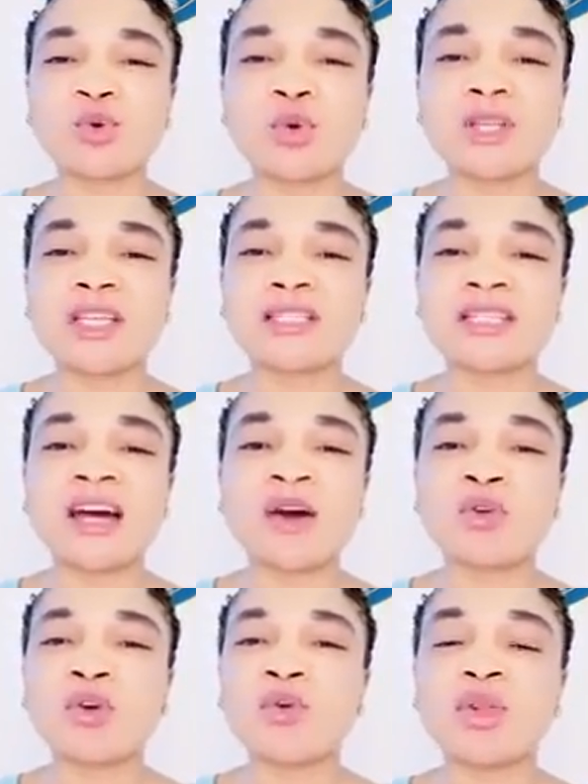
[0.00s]
toning
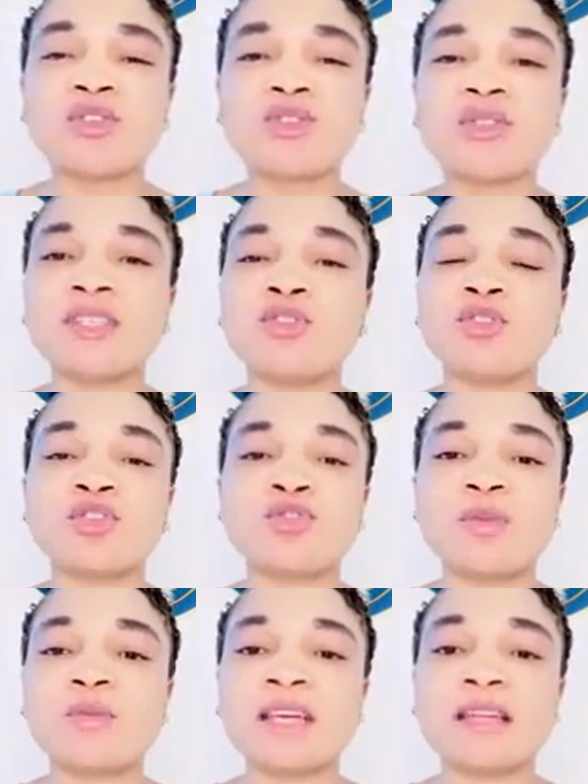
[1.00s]
down or reducing your
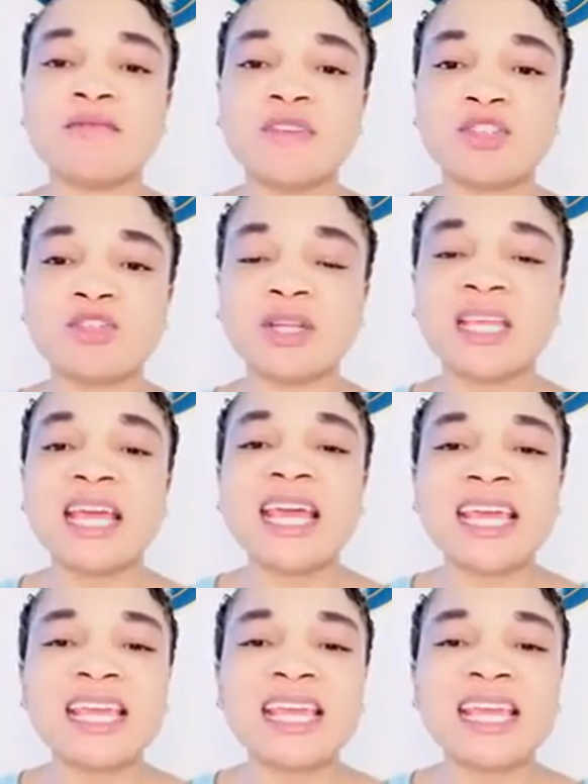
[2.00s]
dreams and vision."